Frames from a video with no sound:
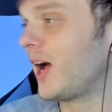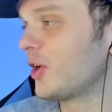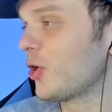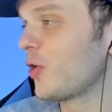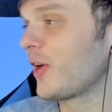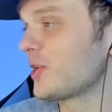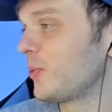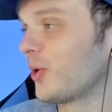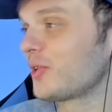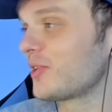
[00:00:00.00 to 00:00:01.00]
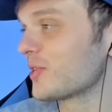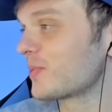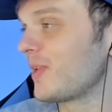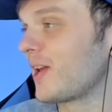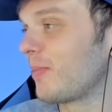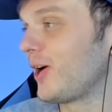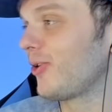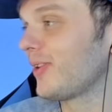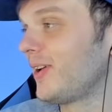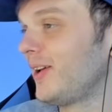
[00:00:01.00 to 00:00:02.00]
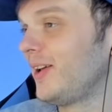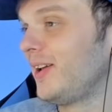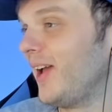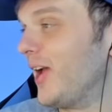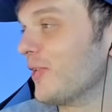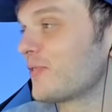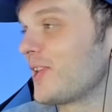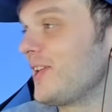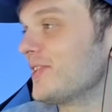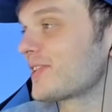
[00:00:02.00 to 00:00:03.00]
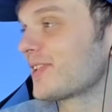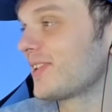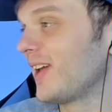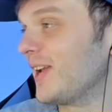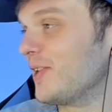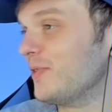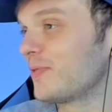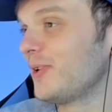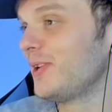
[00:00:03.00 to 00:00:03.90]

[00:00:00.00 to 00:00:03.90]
I know that you wanted to speak about N F Ts, and you've